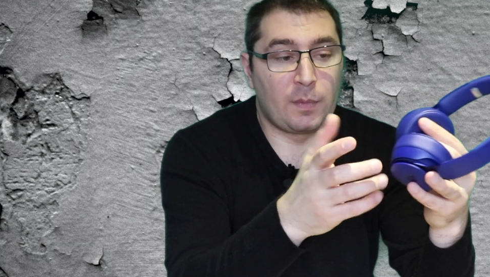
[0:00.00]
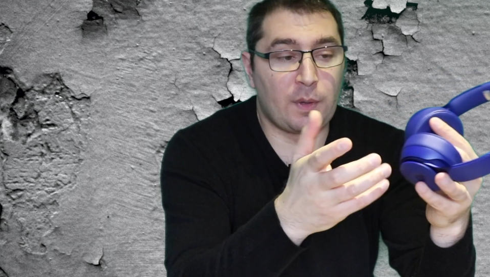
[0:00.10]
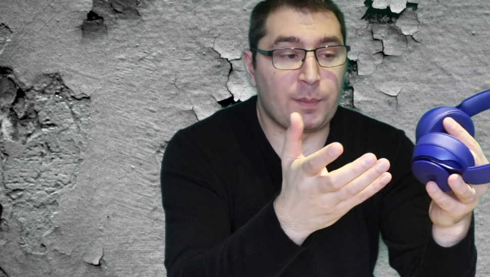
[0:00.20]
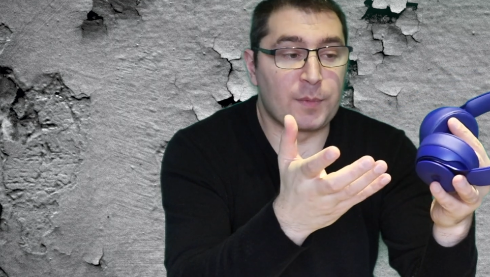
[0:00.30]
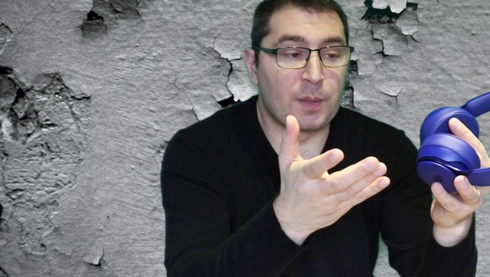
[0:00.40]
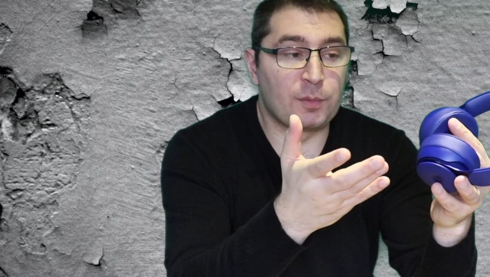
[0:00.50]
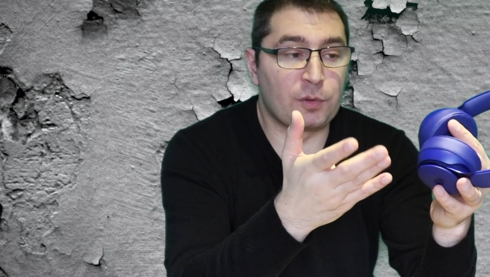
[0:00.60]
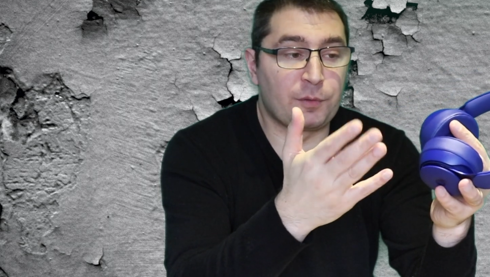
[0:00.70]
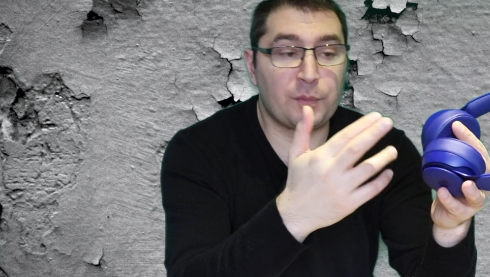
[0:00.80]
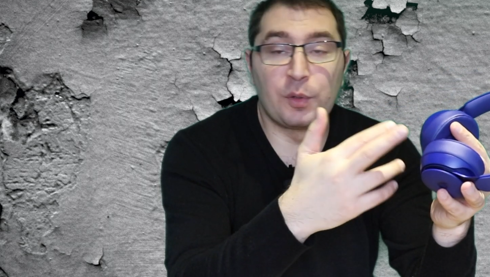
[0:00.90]
In terms
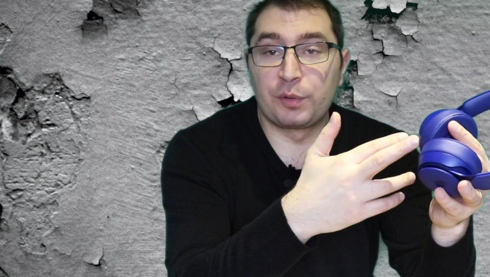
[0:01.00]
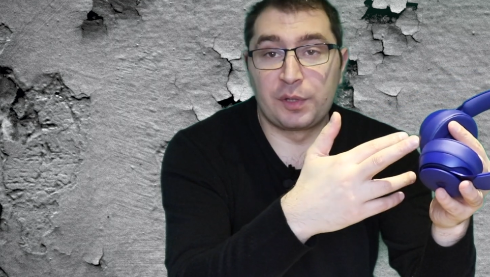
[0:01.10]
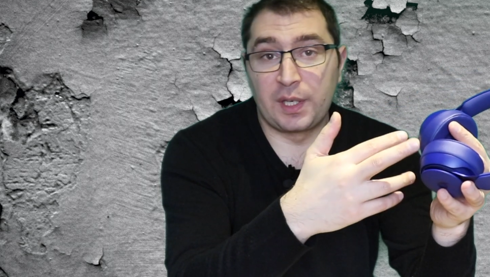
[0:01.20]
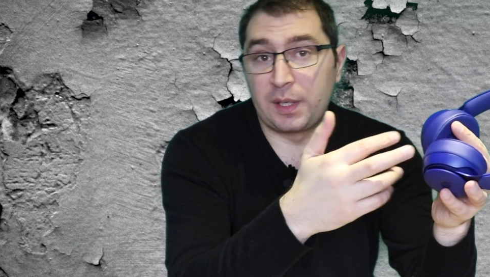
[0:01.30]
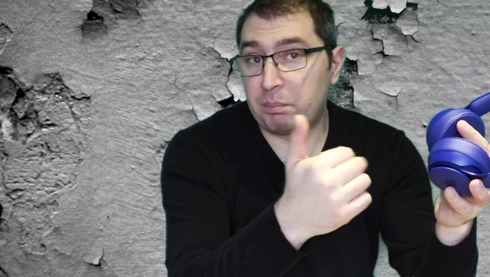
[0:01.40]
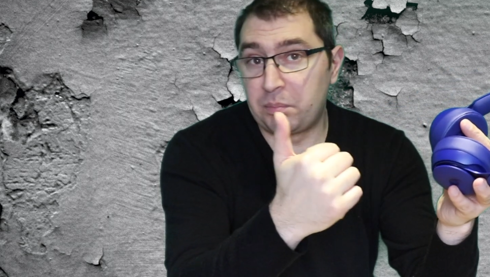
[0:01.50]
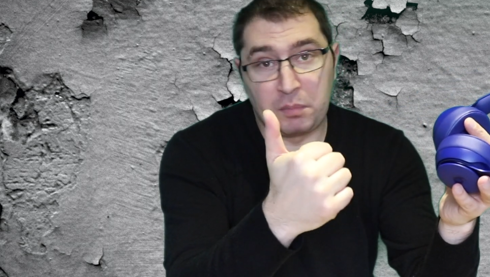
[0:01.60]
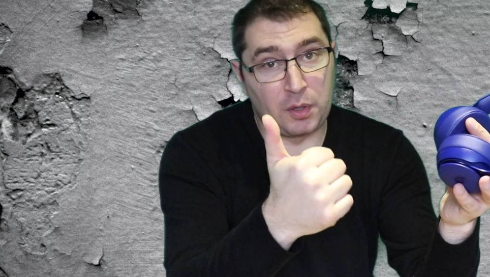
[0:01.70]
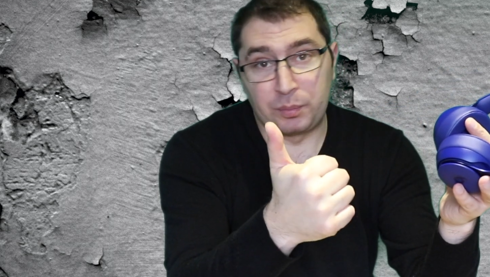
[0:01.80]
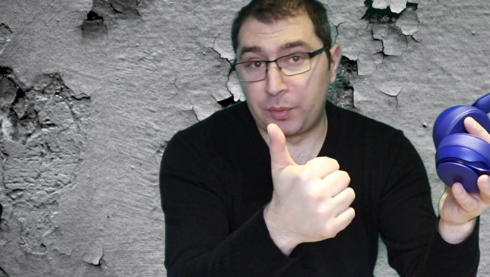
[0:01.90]
of music,
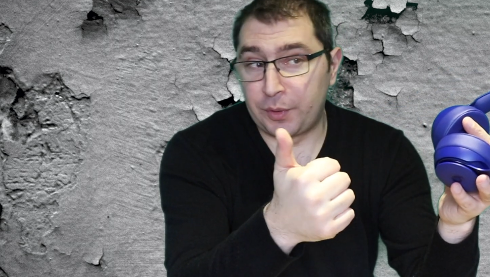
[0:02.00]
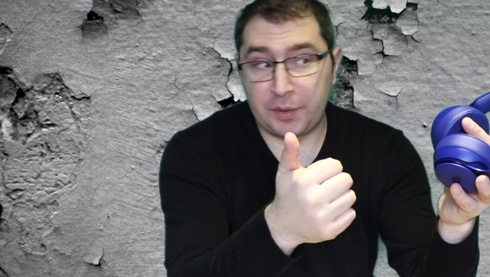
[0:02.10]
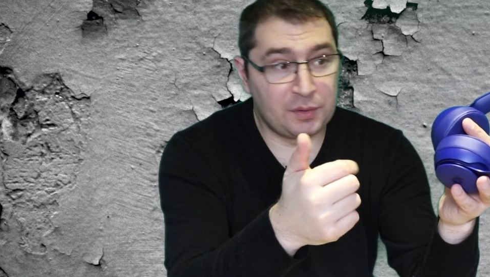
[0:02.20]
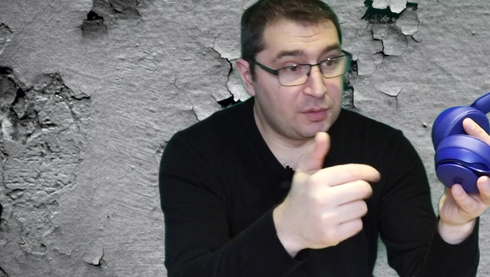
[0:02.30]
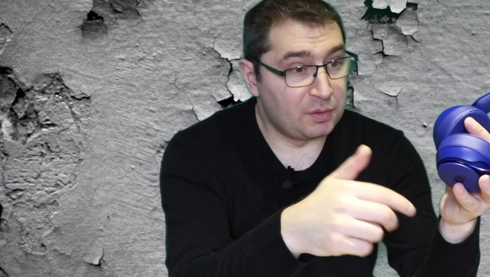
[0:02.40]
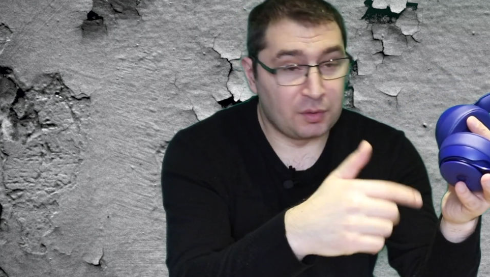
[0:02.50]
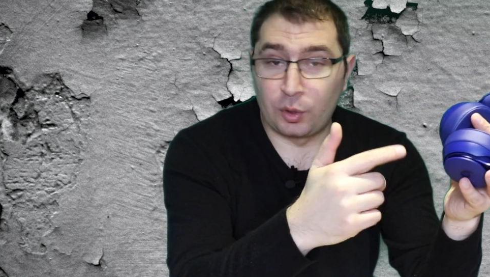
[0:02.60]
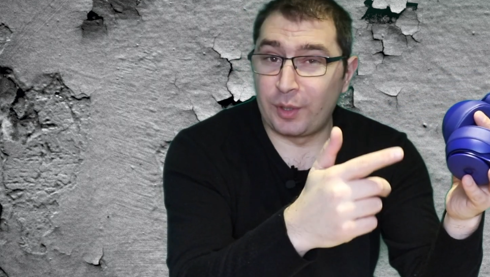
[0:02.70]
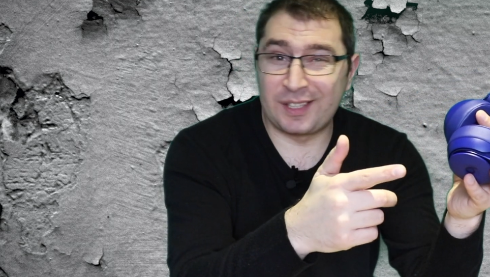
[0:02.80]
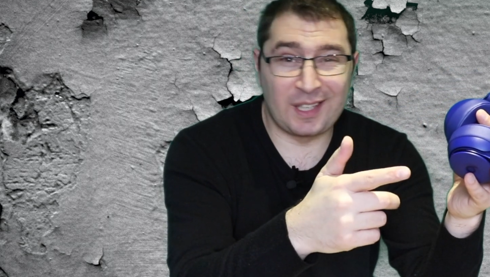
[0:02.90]
on point,
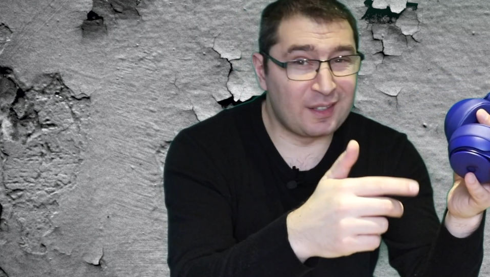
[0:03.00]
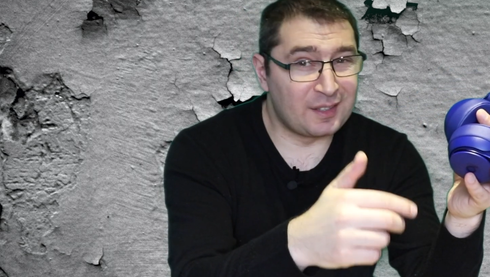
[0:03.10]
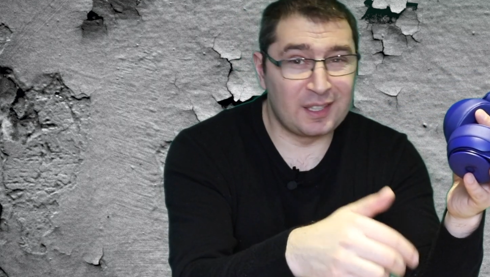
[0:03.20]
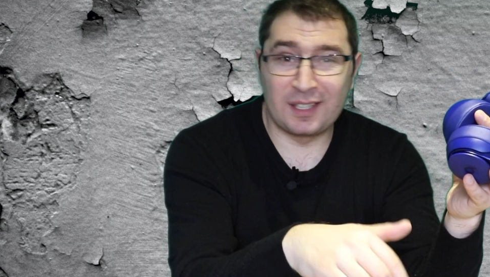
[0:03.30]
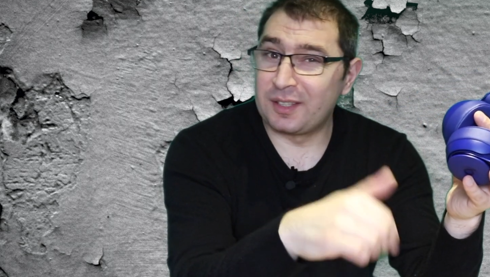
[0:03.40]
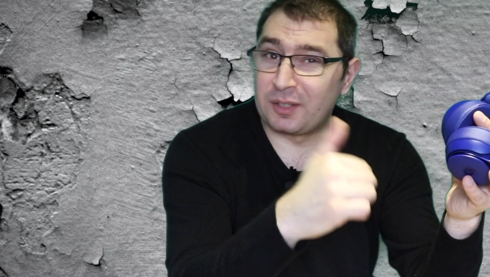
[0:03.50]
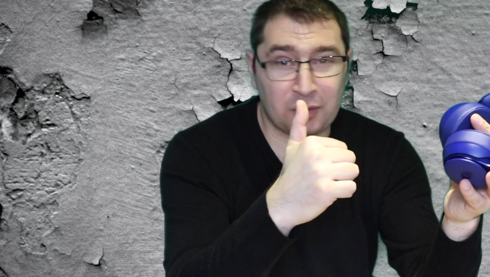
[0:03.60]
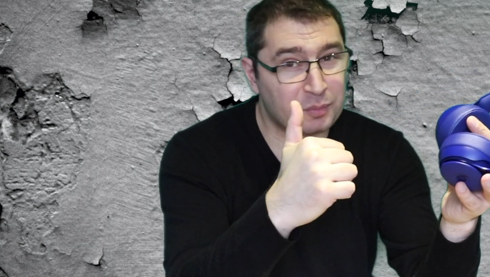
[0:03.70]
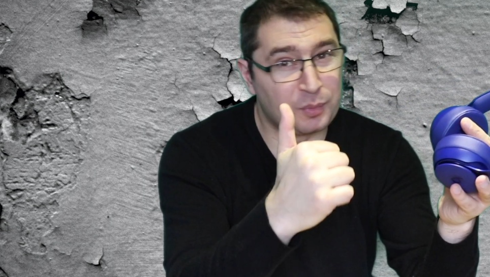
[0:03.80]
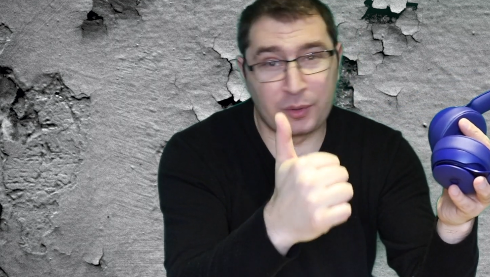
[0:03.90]
noise cancelling
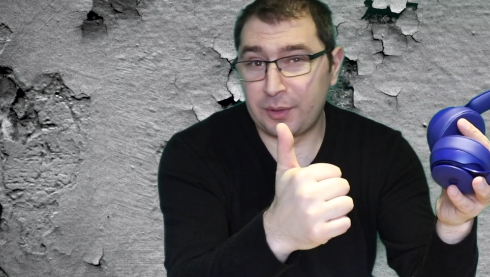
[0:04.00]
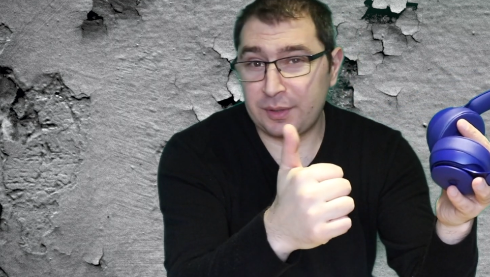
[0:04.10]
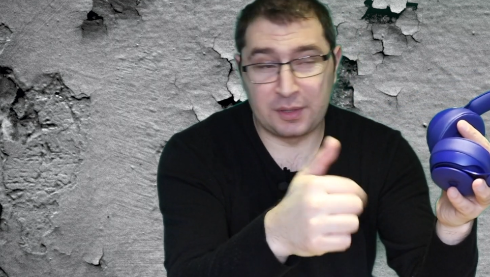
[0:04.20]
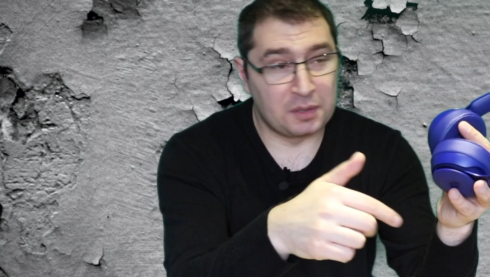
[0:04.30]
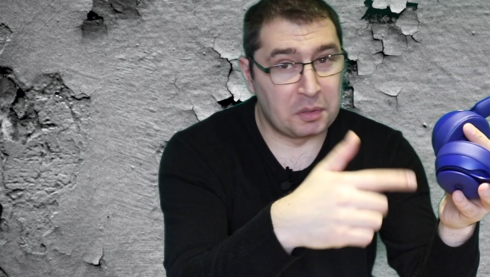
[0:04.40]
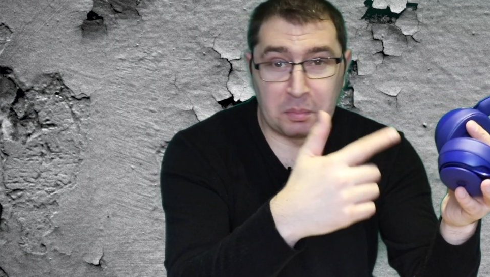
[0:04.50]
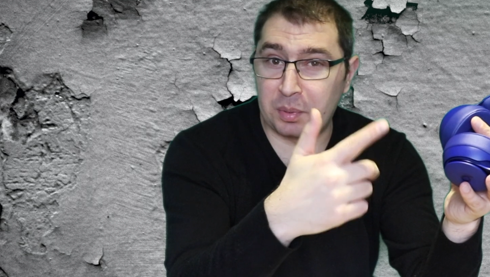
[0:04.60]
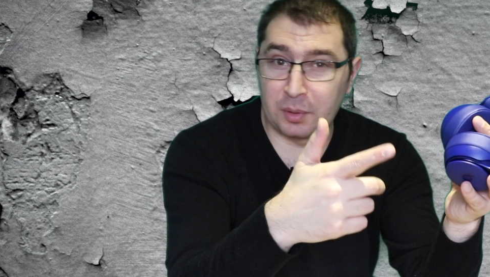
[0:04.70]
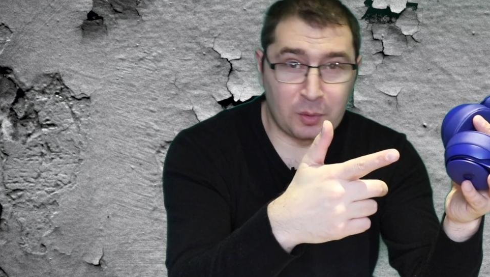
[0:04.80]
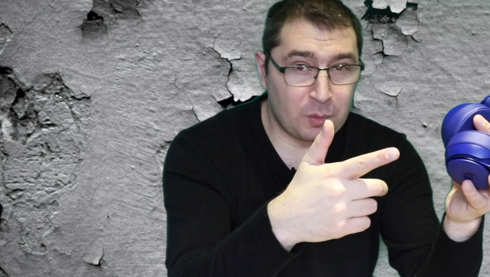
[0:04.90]
on point,
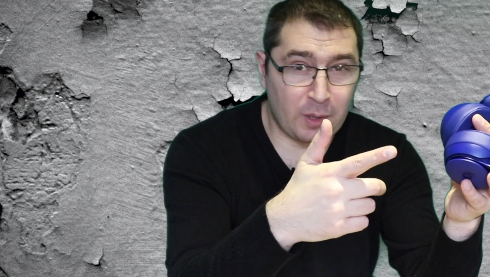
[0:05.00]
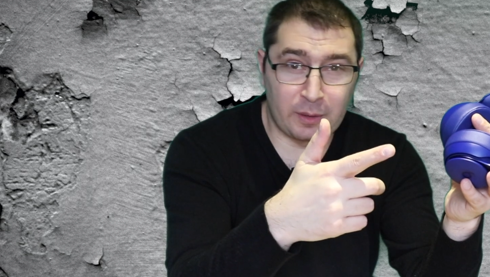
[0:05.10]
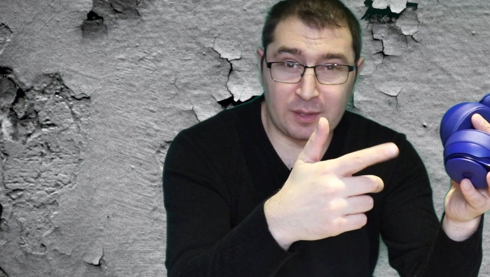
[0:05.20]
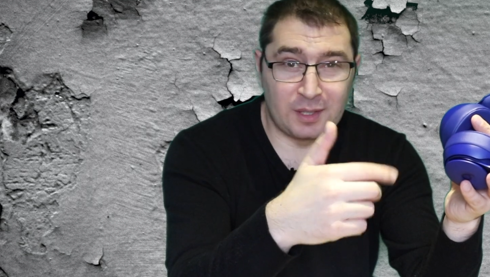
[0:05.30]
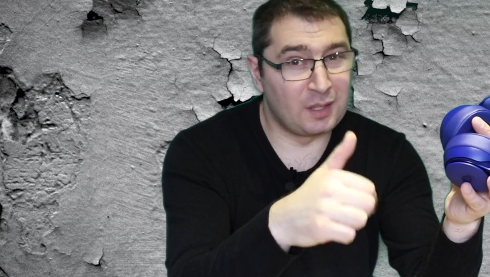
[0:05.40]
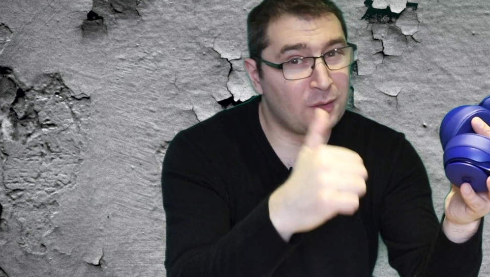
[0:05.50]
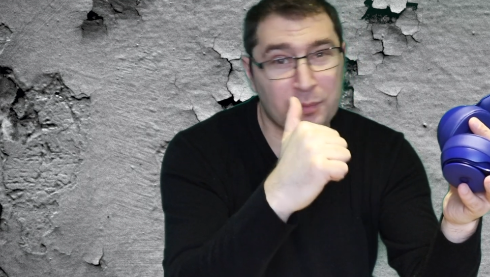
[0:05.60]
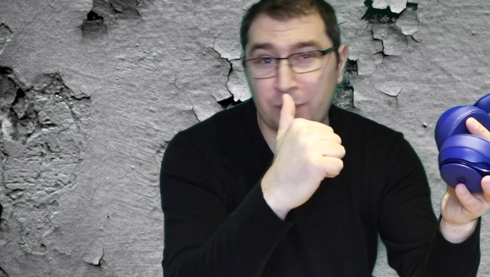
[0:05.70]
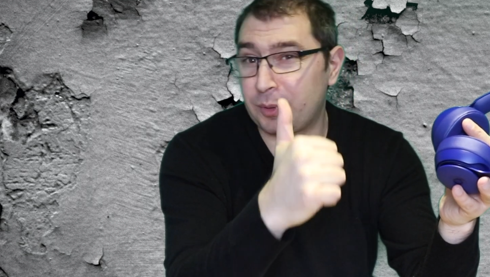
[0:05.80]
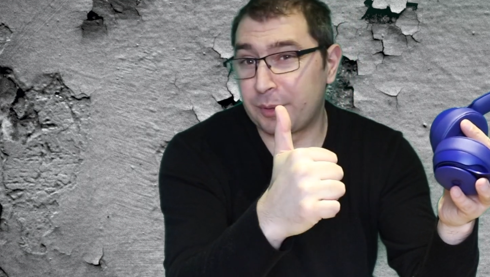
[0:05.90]
build quality
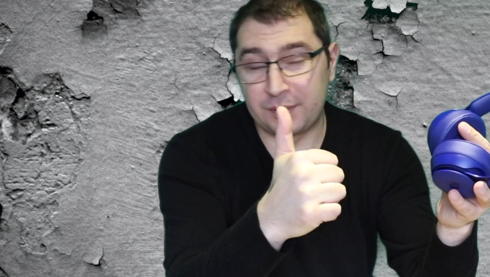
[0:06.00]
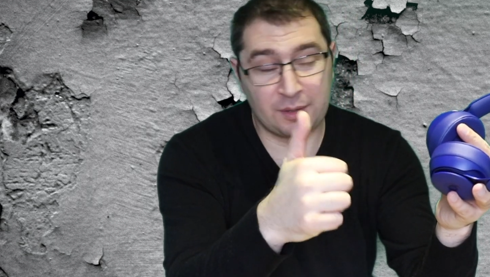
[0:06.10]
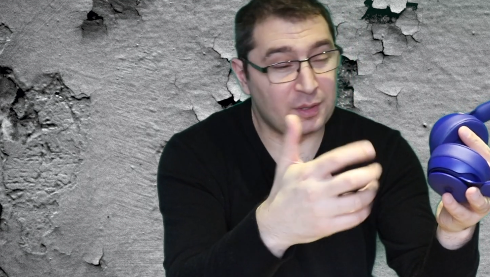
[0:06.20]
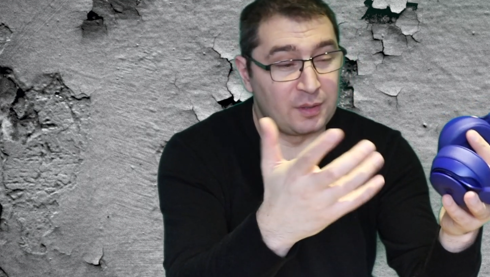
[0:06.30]
on point.